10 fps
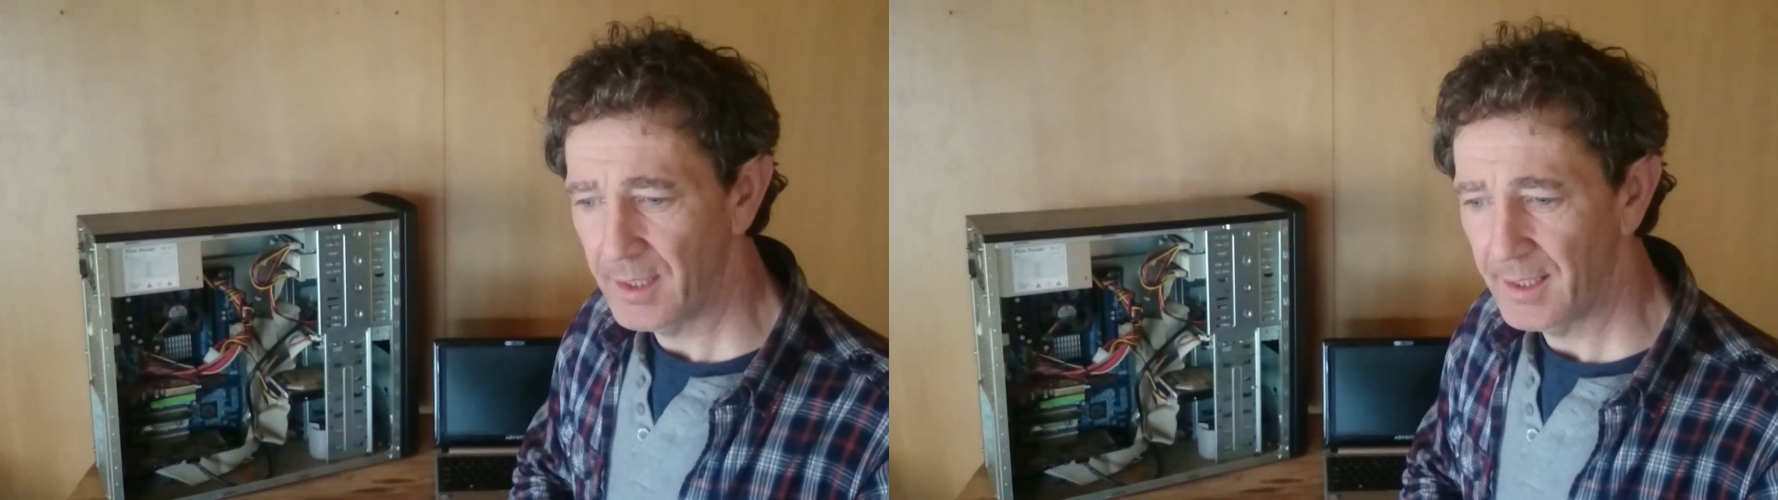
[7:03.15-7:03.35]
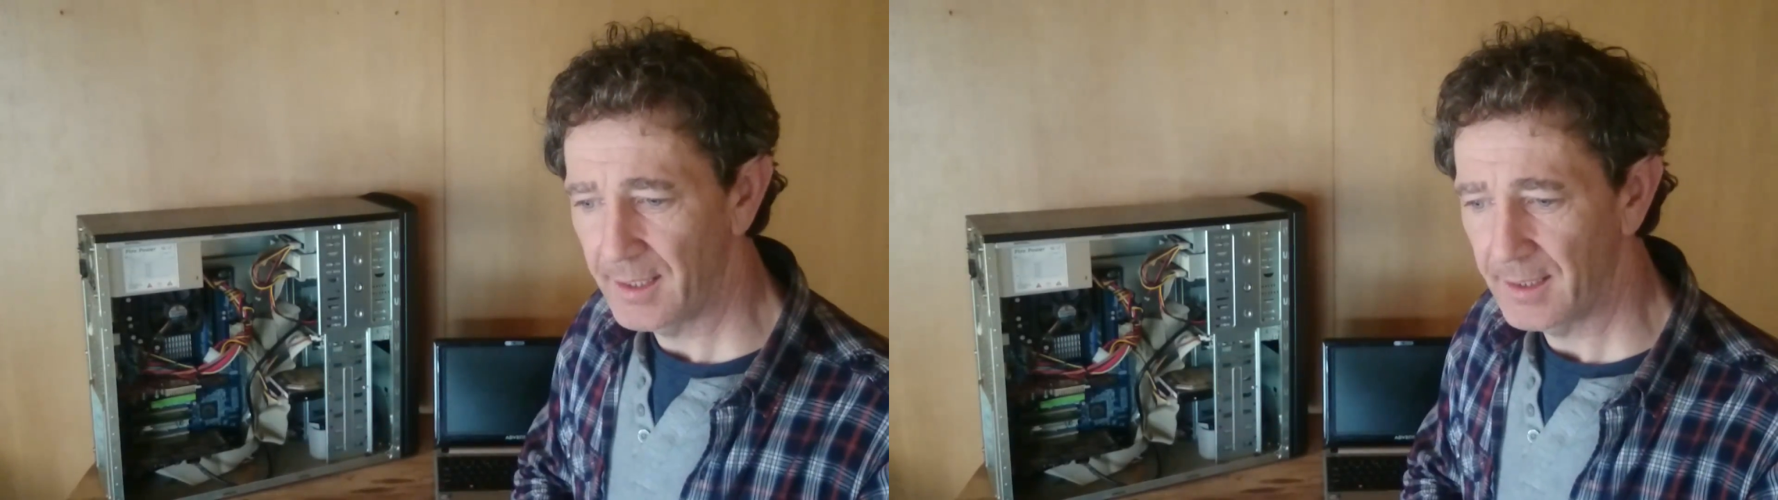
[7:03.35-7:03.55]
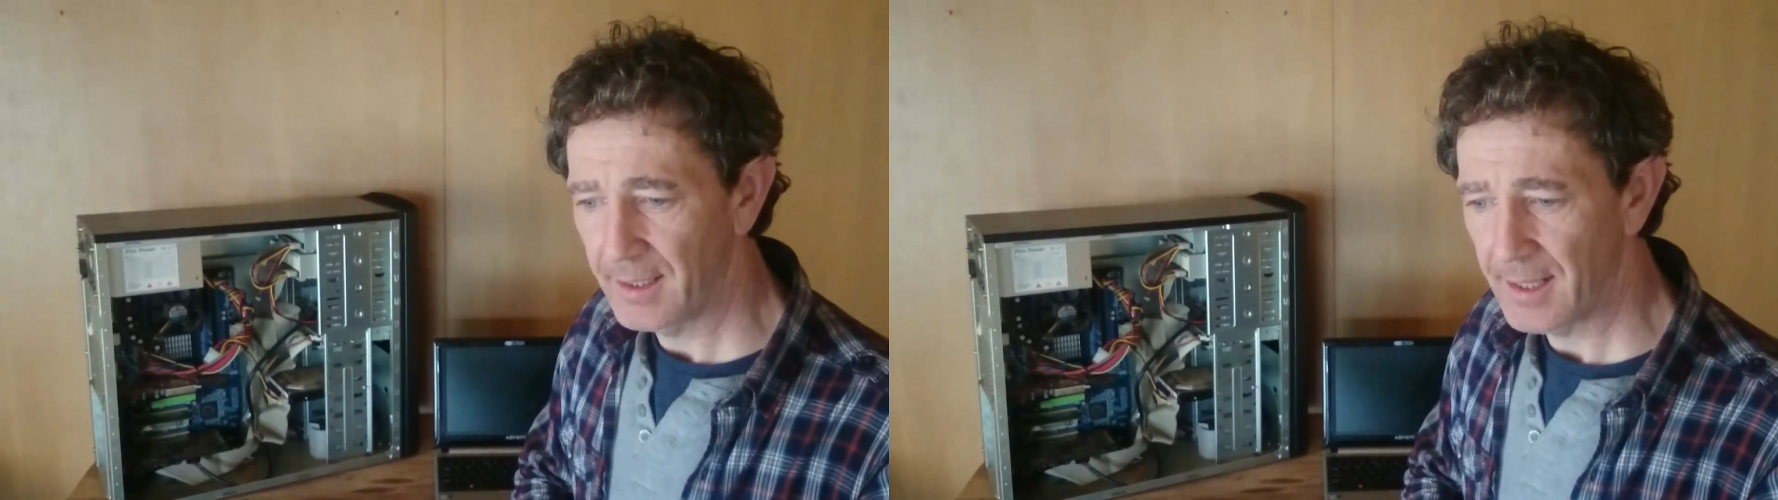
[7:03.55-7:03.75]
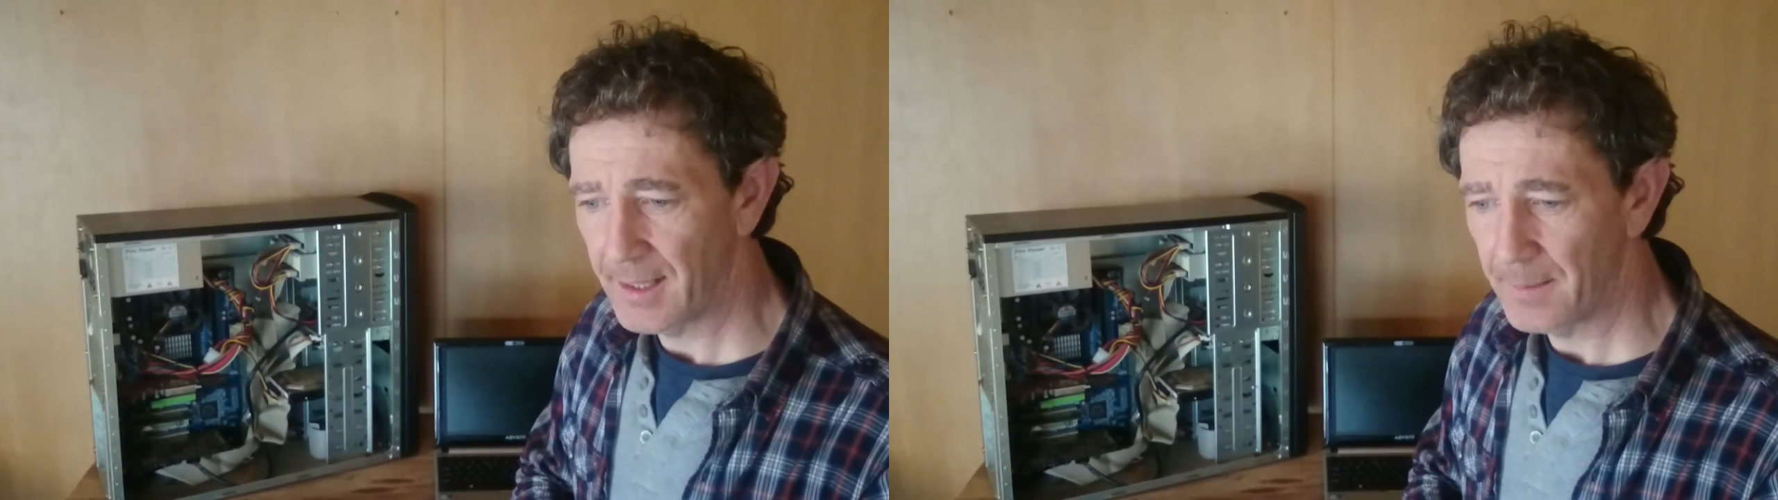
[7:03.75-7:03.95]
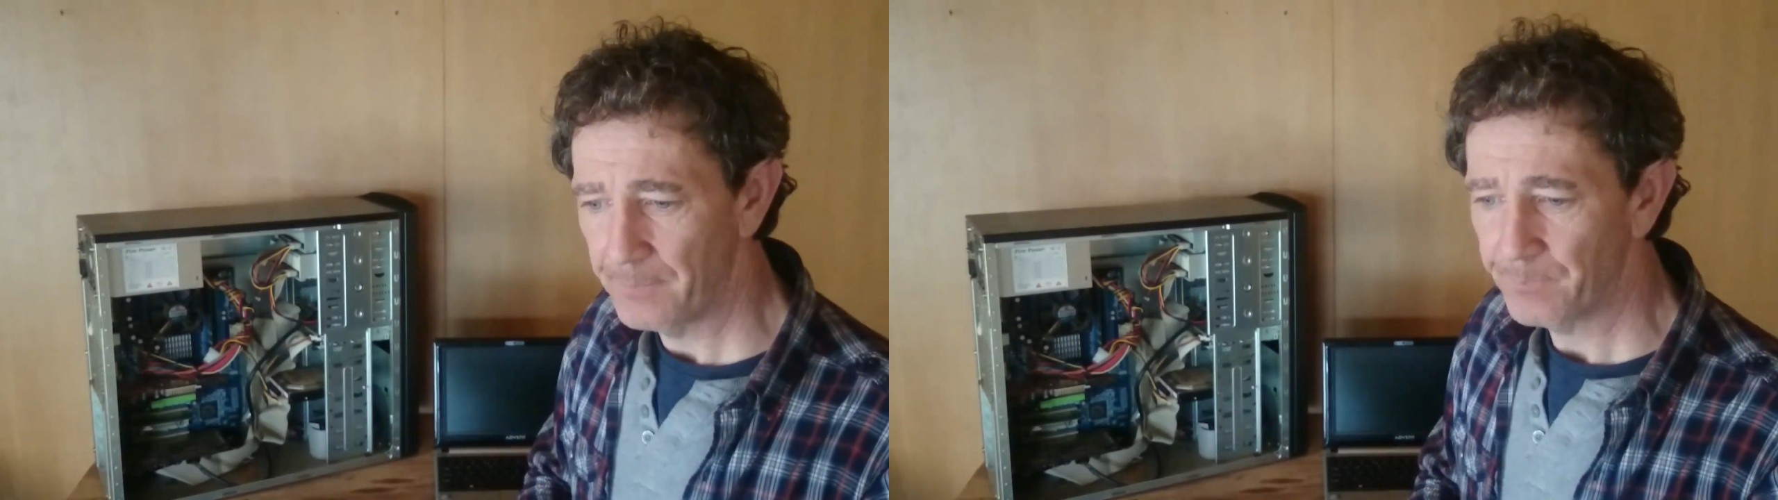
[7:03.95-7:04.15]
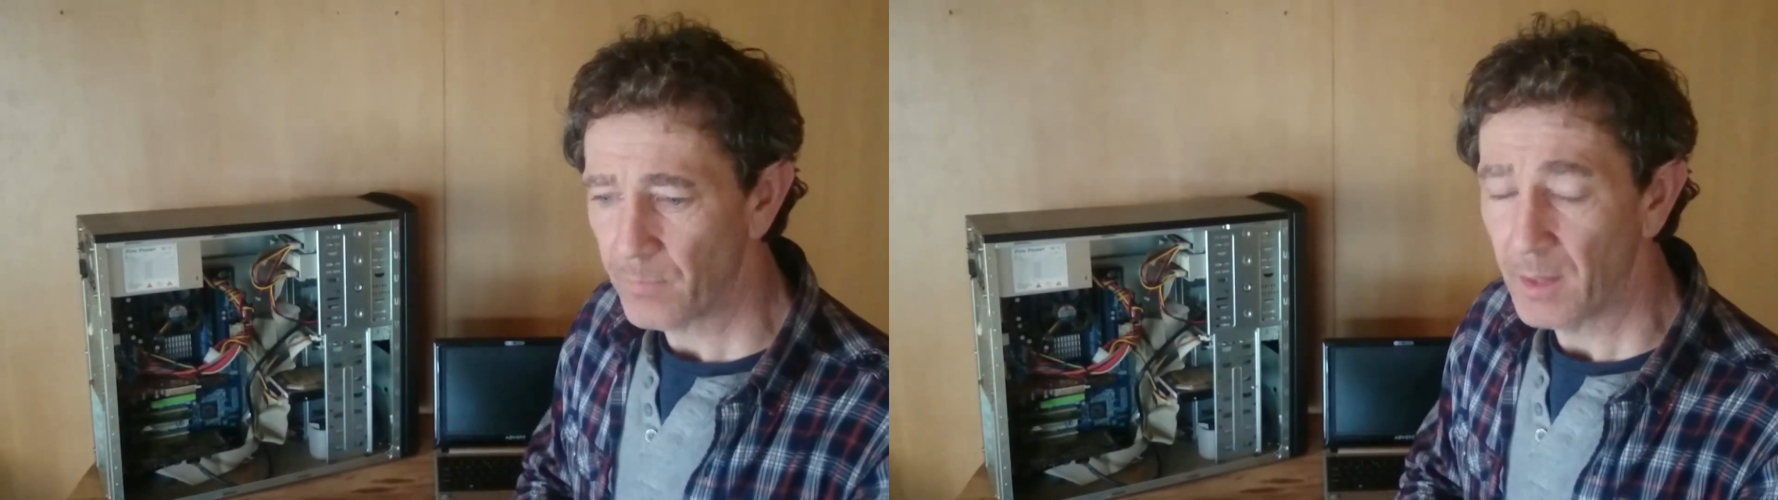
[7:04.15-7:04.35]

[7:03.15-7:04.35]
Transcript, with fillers: a um,